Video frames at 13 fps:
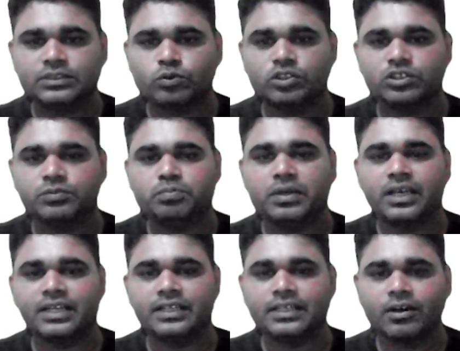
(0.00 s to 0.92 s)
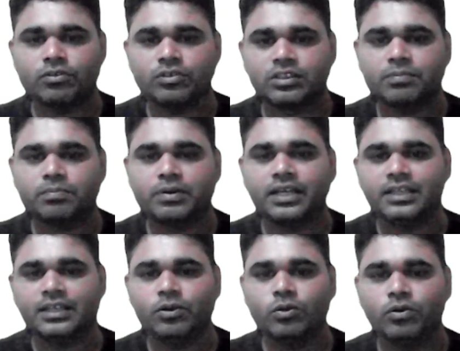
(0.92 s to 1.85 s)
goes very down or the
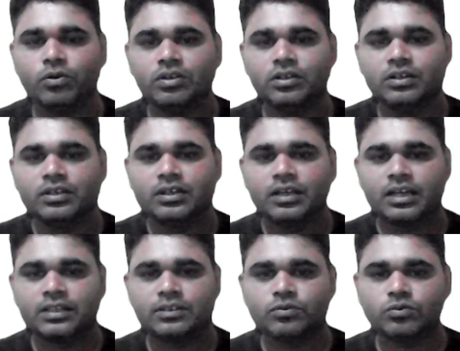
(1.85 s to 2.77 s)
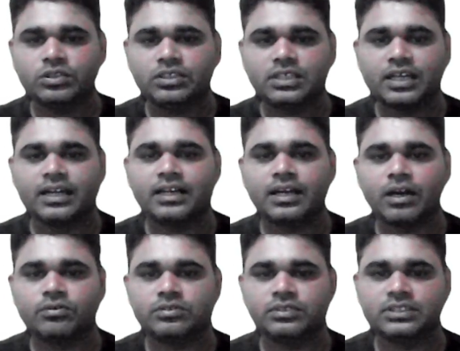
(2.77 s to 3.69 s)
very low, and we can
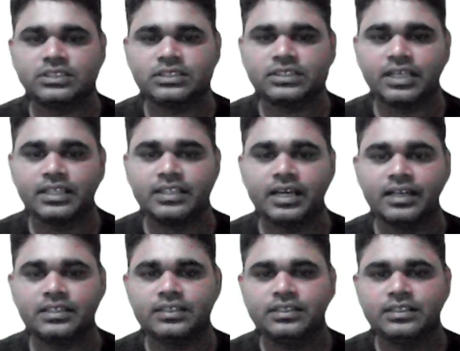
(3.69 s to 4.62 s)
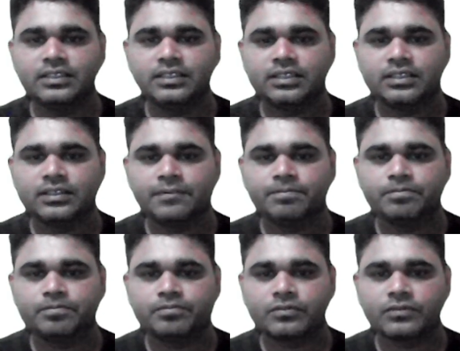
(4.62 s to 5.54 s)
now it say that
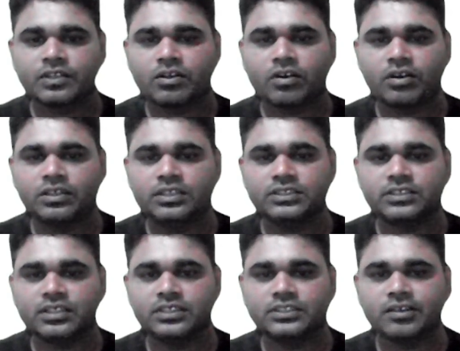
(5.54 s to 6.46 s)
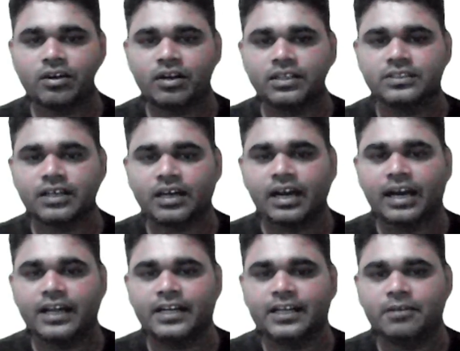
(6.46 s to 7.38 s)
the condition is called as the
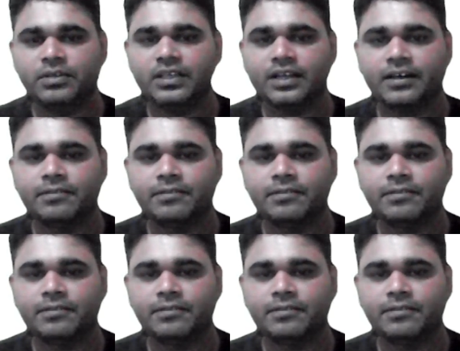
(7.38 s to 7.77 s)
anemia.